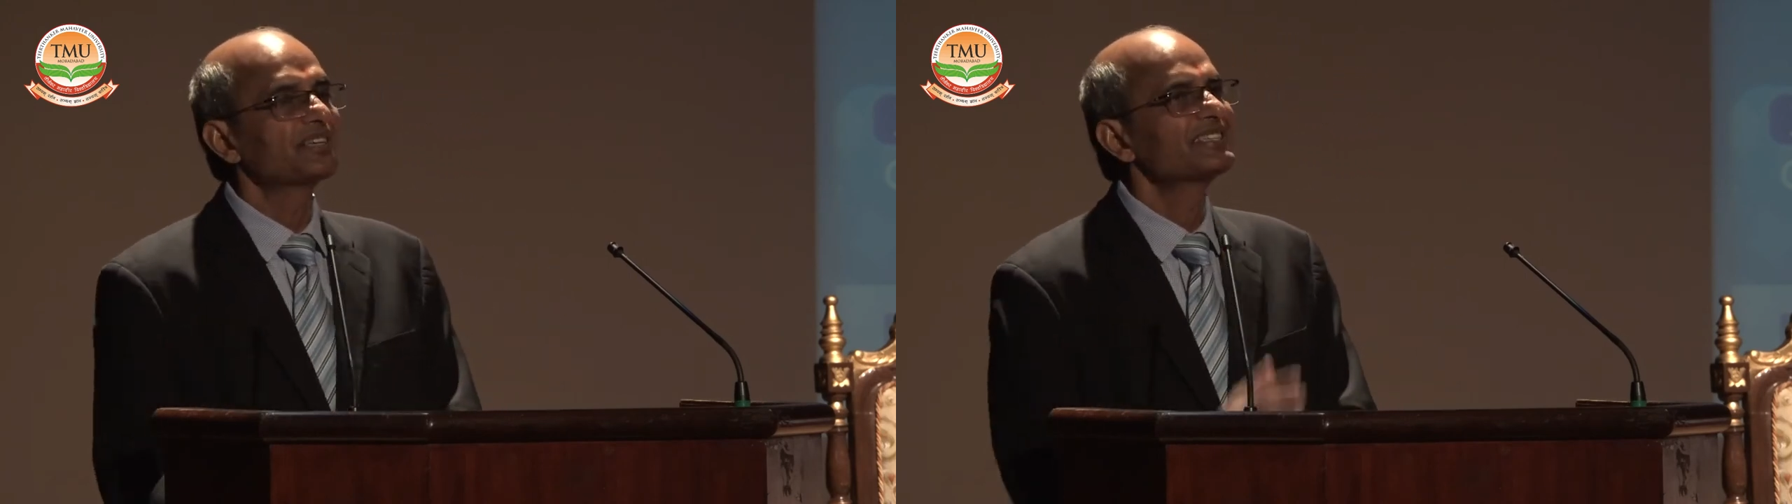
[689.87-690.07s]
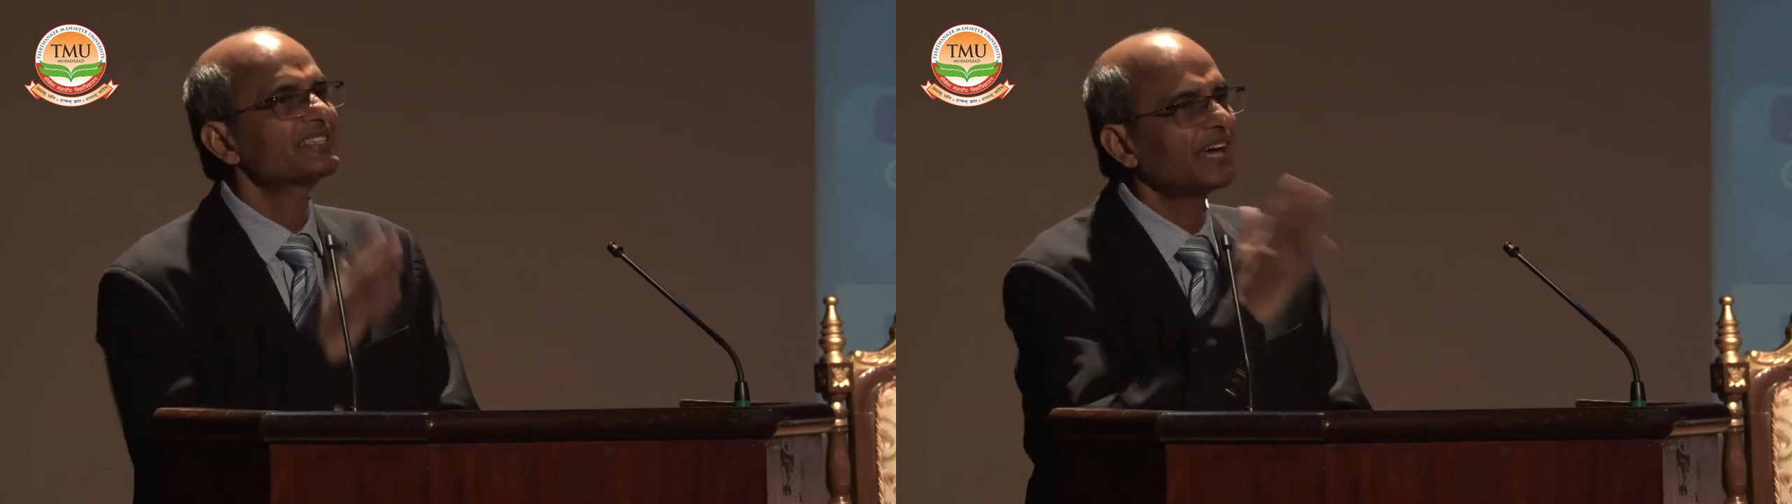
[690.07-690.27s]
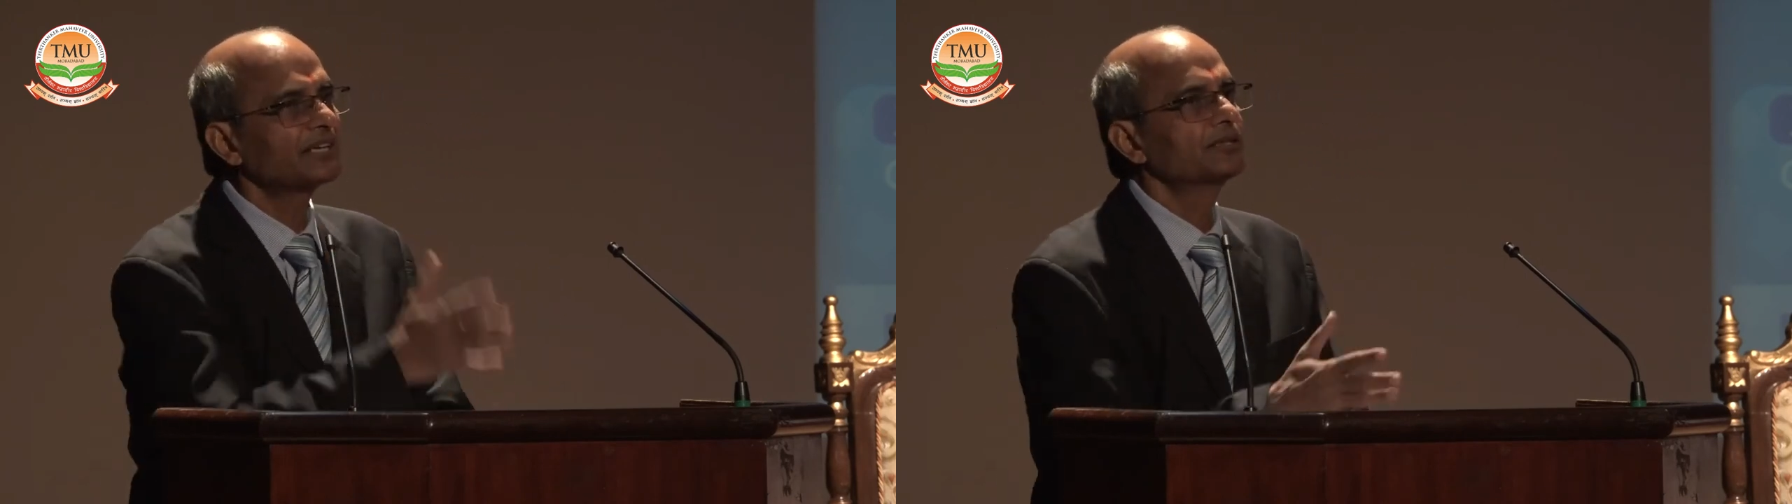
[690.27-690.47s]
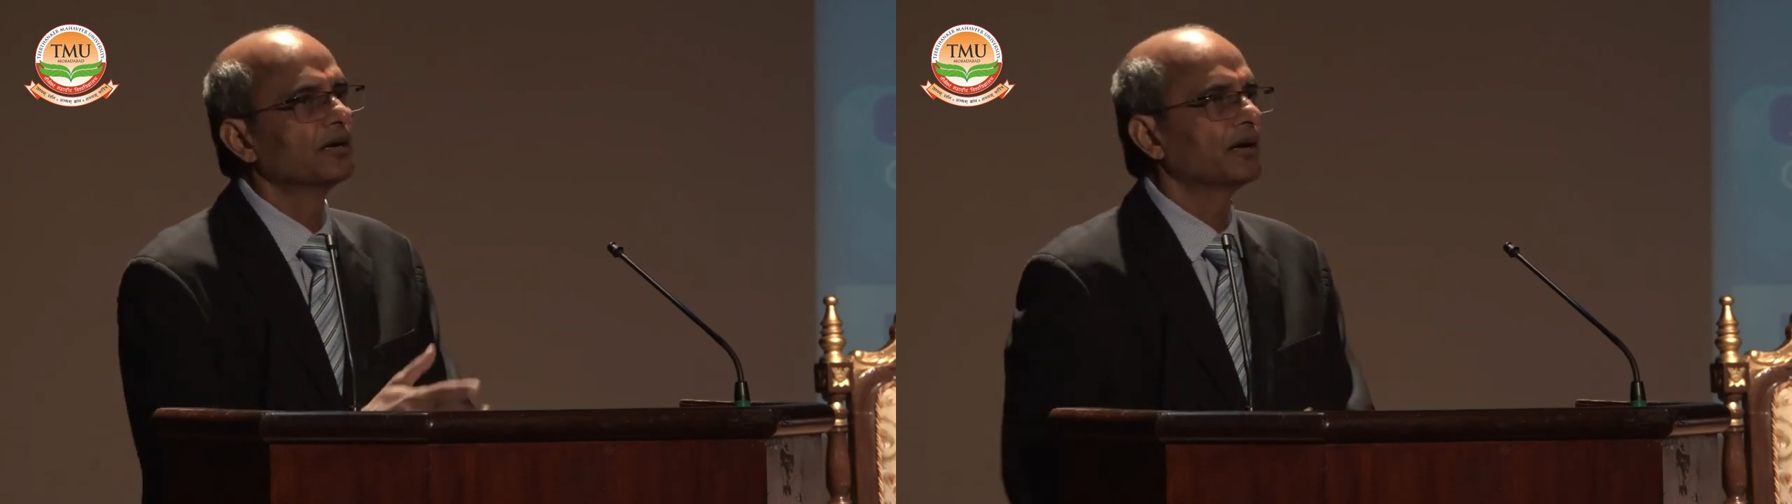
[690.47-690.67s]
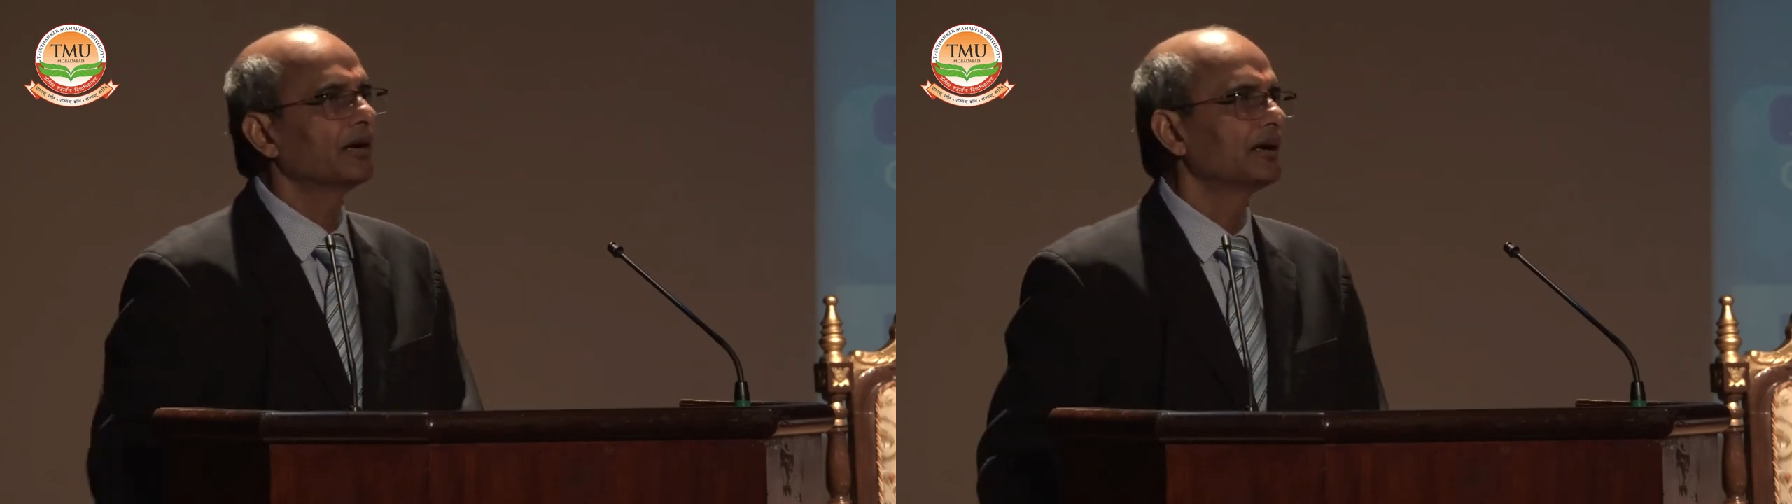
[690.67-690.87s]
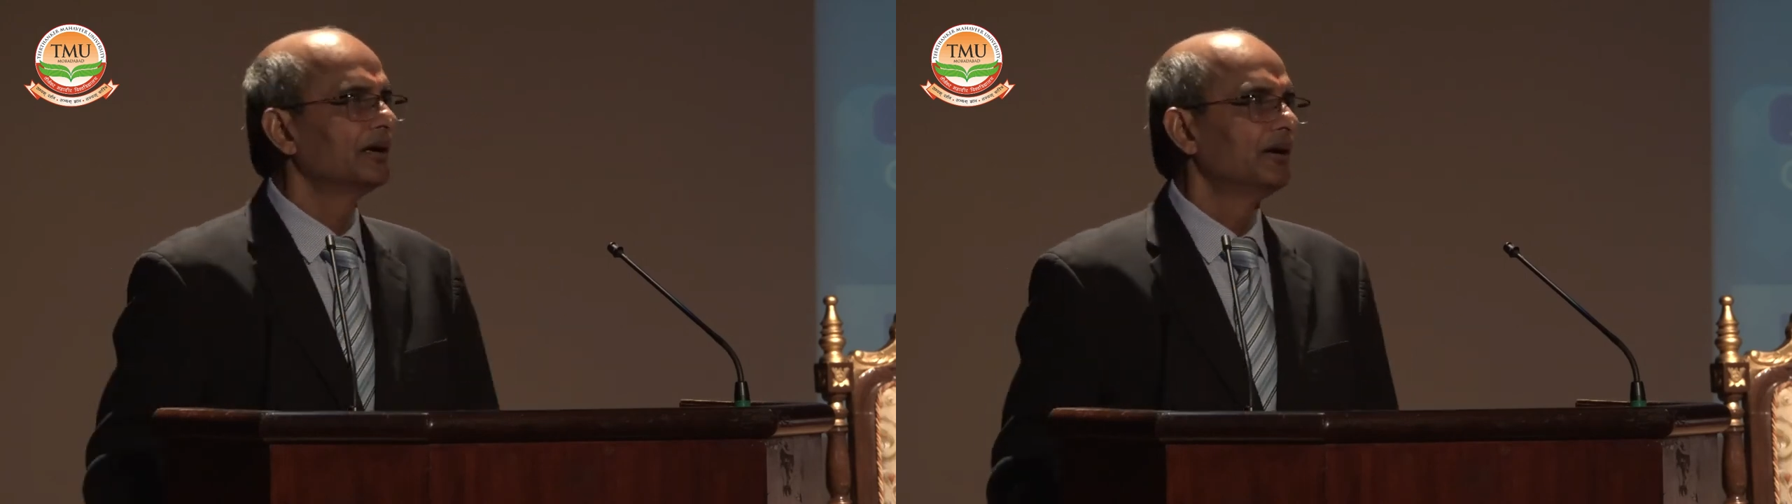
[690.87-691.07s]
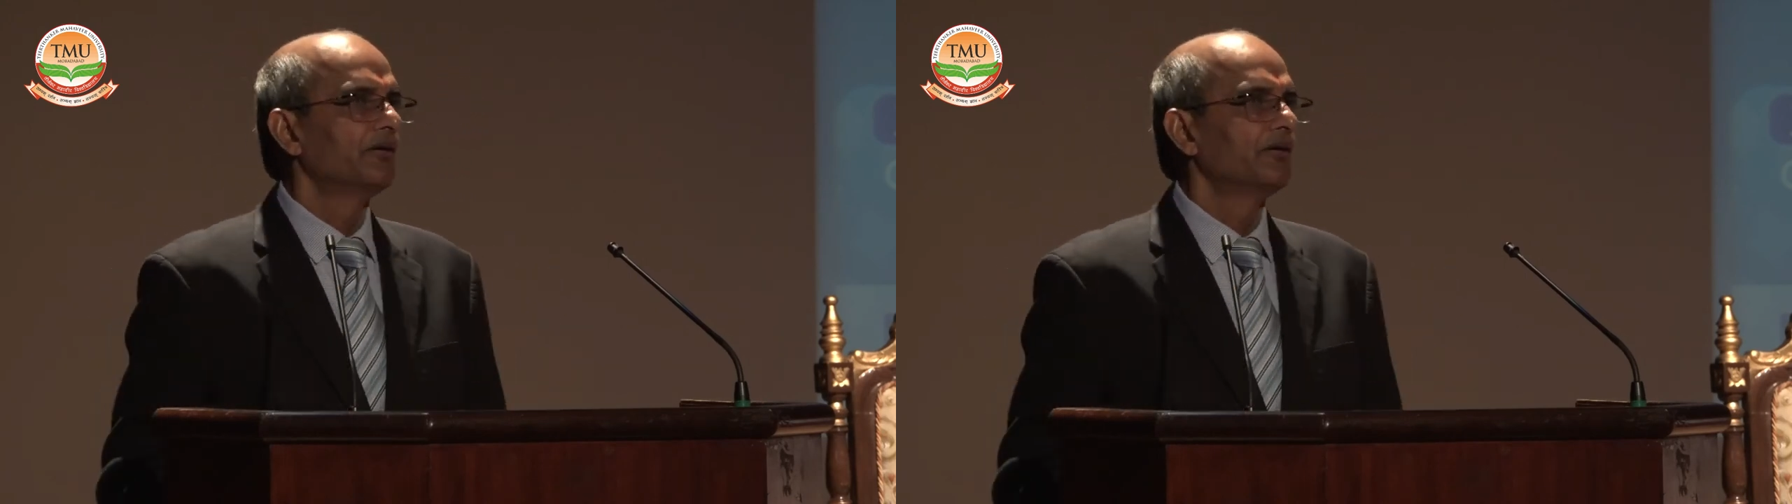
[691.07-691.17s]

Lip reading: a sector